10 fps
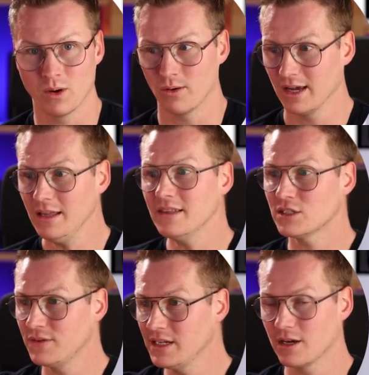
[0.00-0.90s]
Well, in
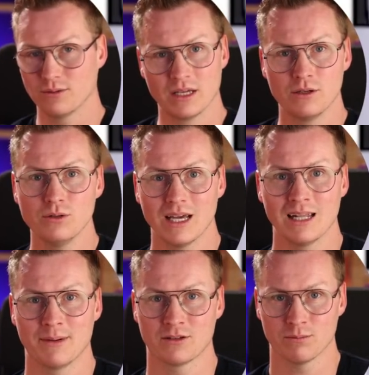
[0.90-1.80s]
this video, they use
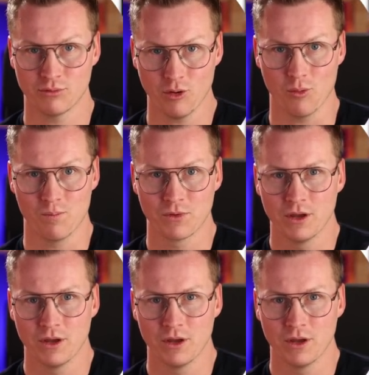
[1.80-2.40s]
Elementor Pro.